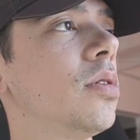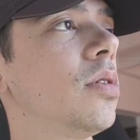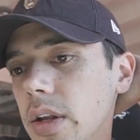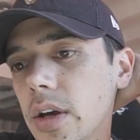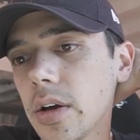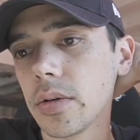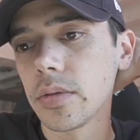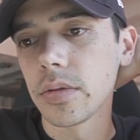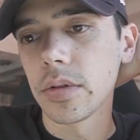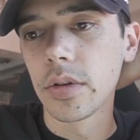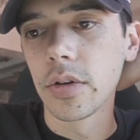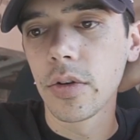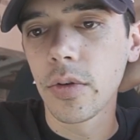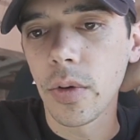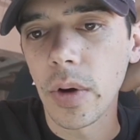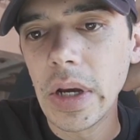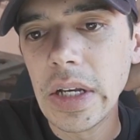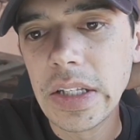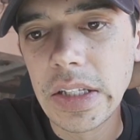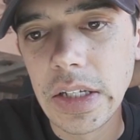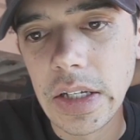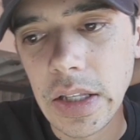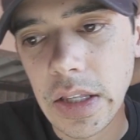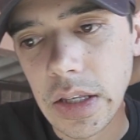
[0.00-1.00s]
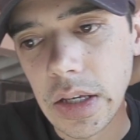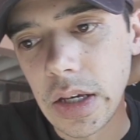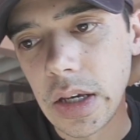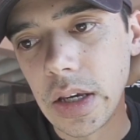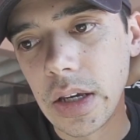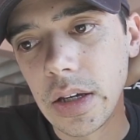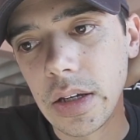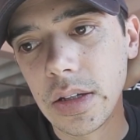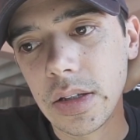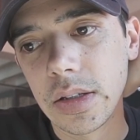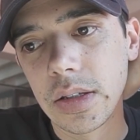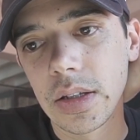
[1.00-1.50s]
Now, the crazy thing
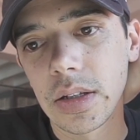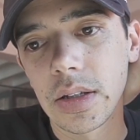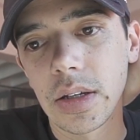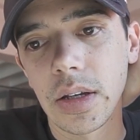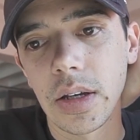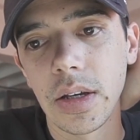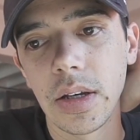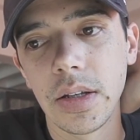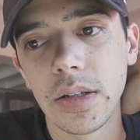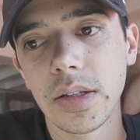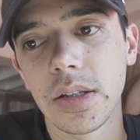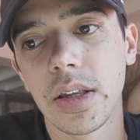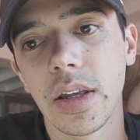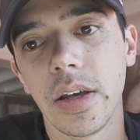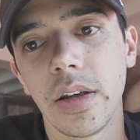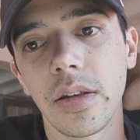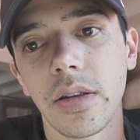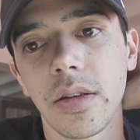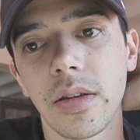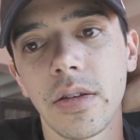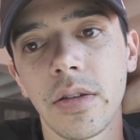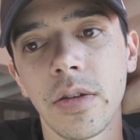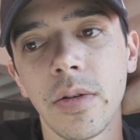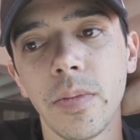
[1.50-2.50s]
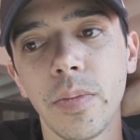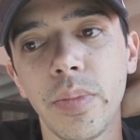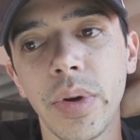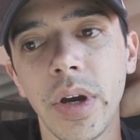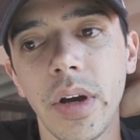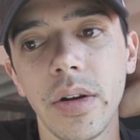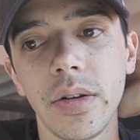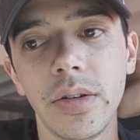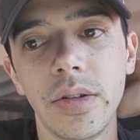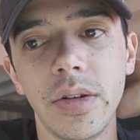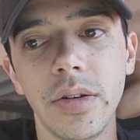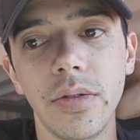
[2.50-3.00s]
is that
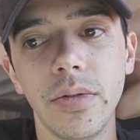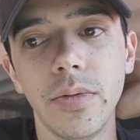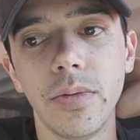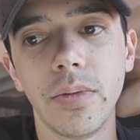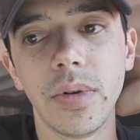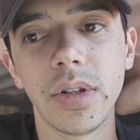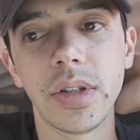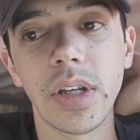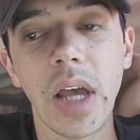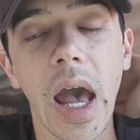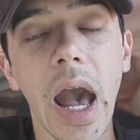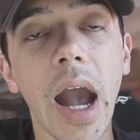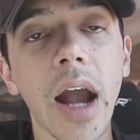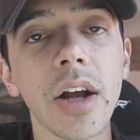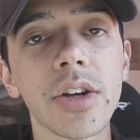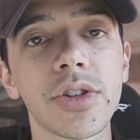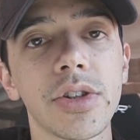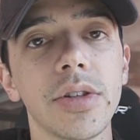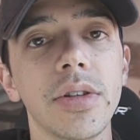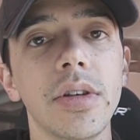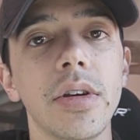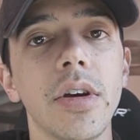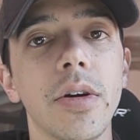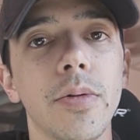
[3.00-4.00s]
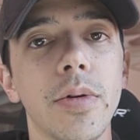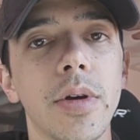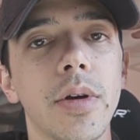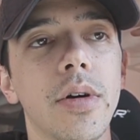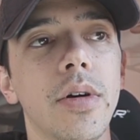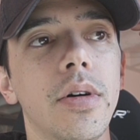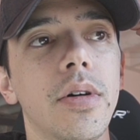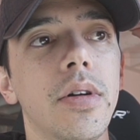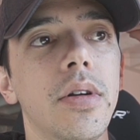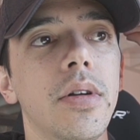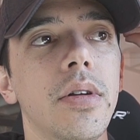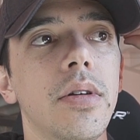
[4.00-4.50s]
compared to what's actually going
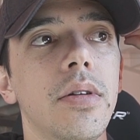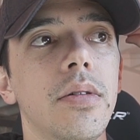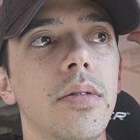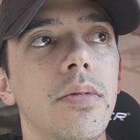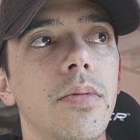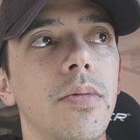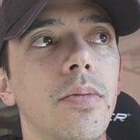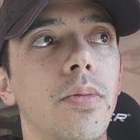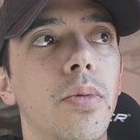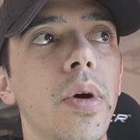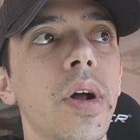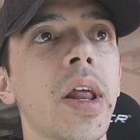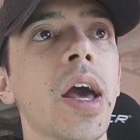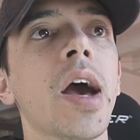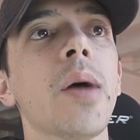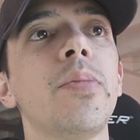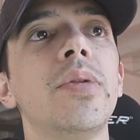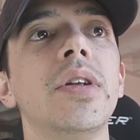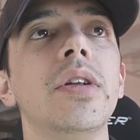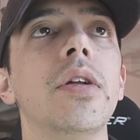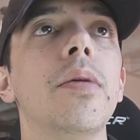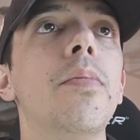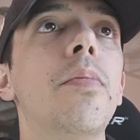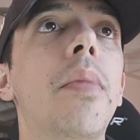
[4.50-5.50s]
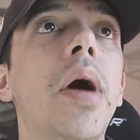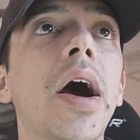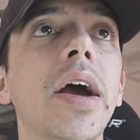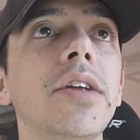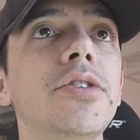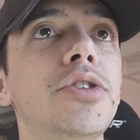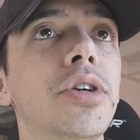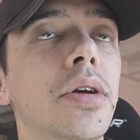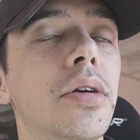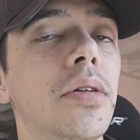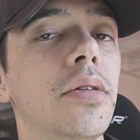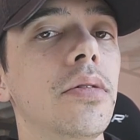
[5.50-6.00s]
on, what happened to my
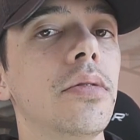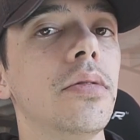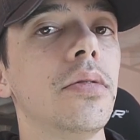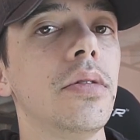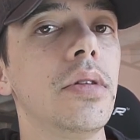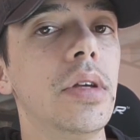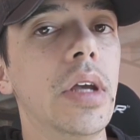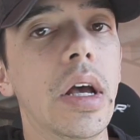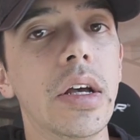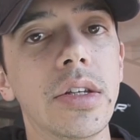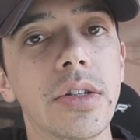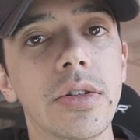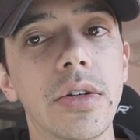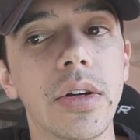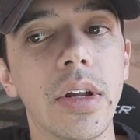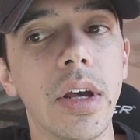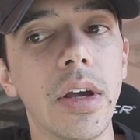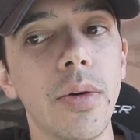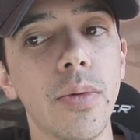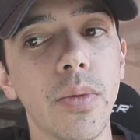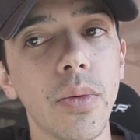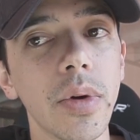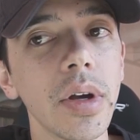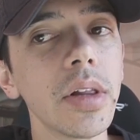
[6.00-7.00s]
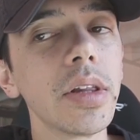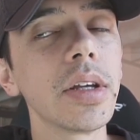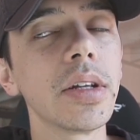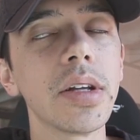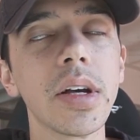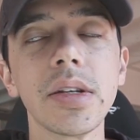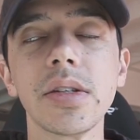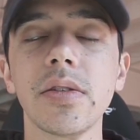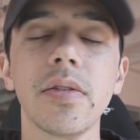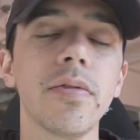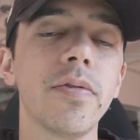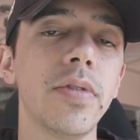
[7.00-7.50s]
channel yesterday really
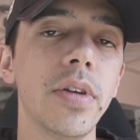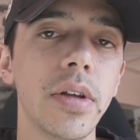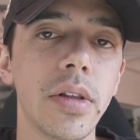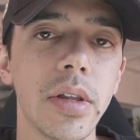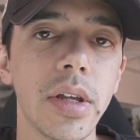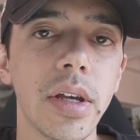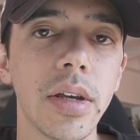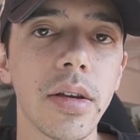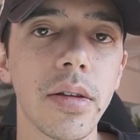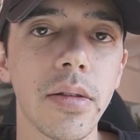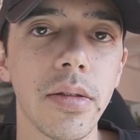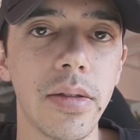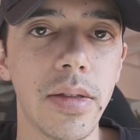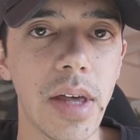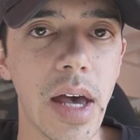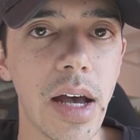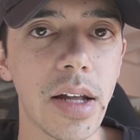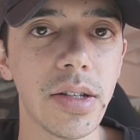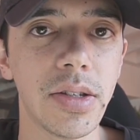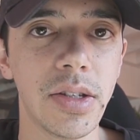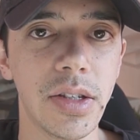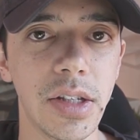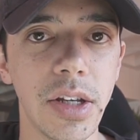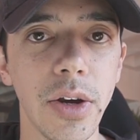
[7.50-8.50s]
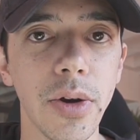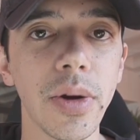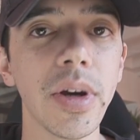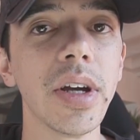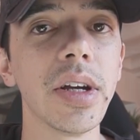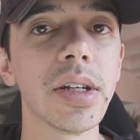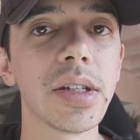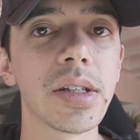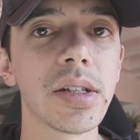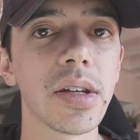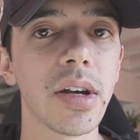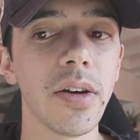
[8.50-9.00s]
doesn't feel like that
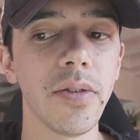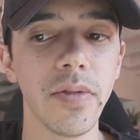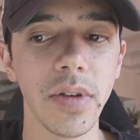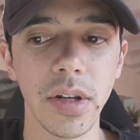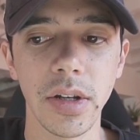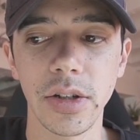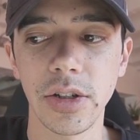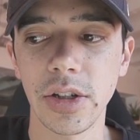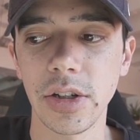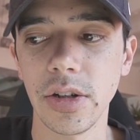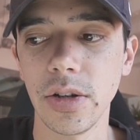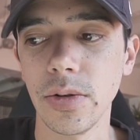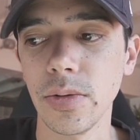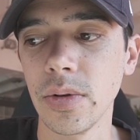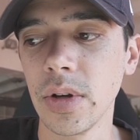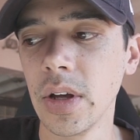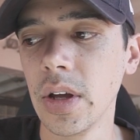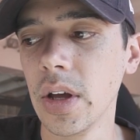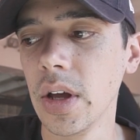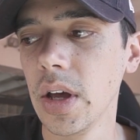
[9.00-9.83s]
serious of an issue.